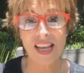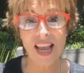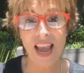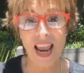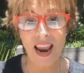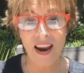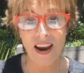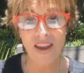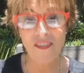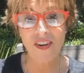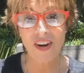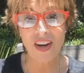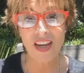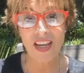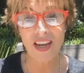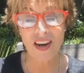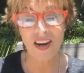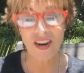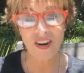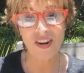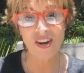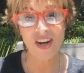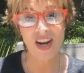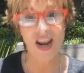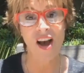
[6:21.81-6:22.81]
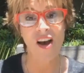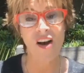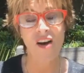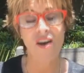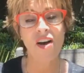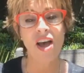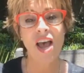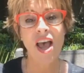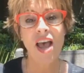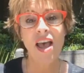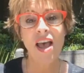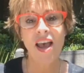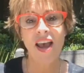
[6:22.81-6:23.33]
every year now,
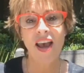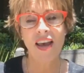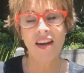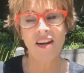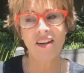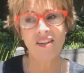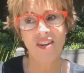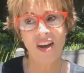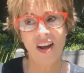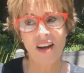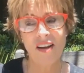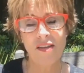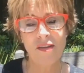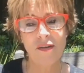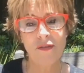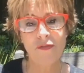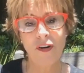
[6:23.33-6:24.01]
and a lot of the